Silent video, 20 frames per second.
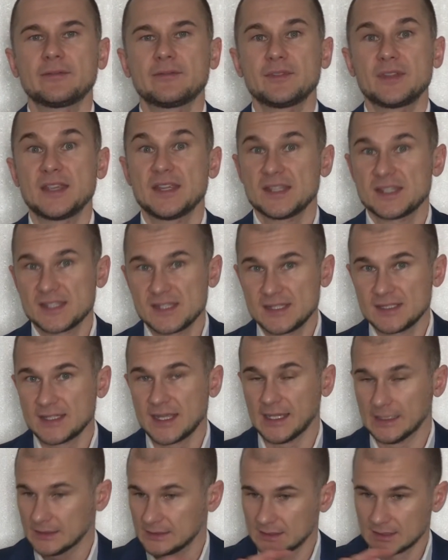They see
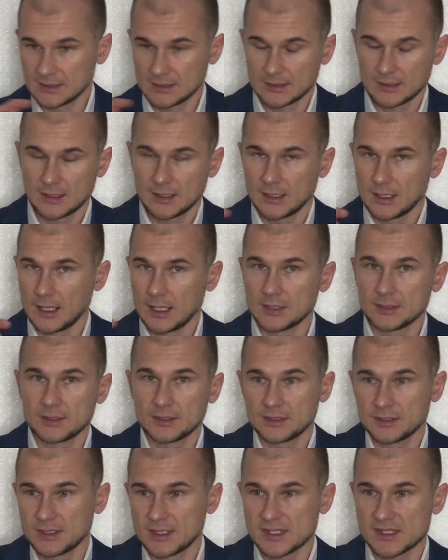that under
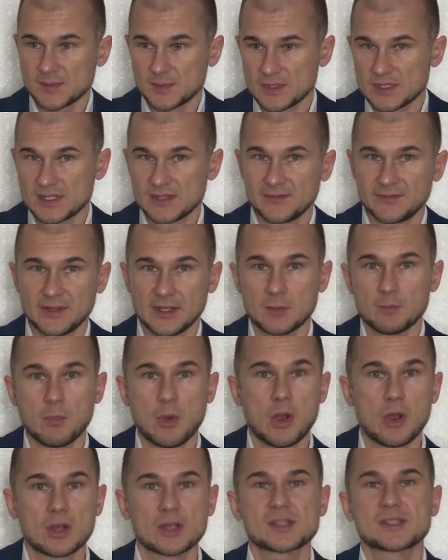the specific
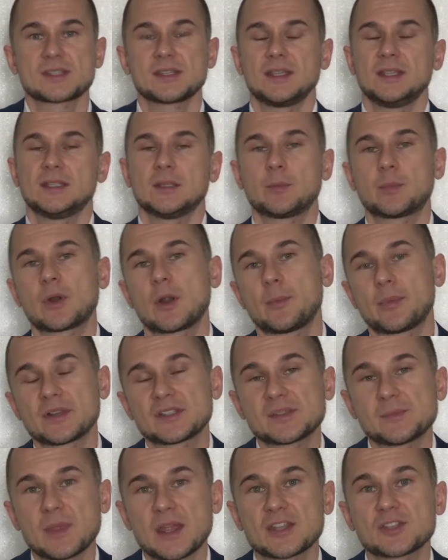box in the property
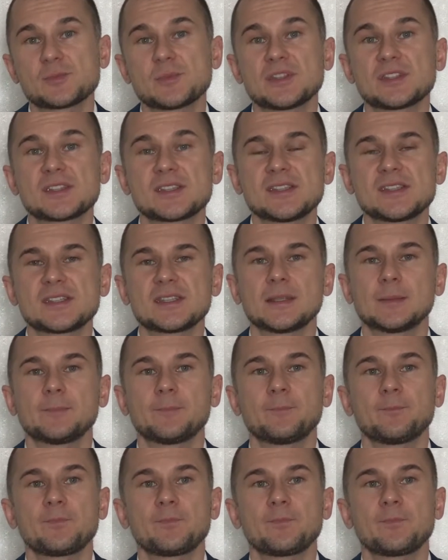management system.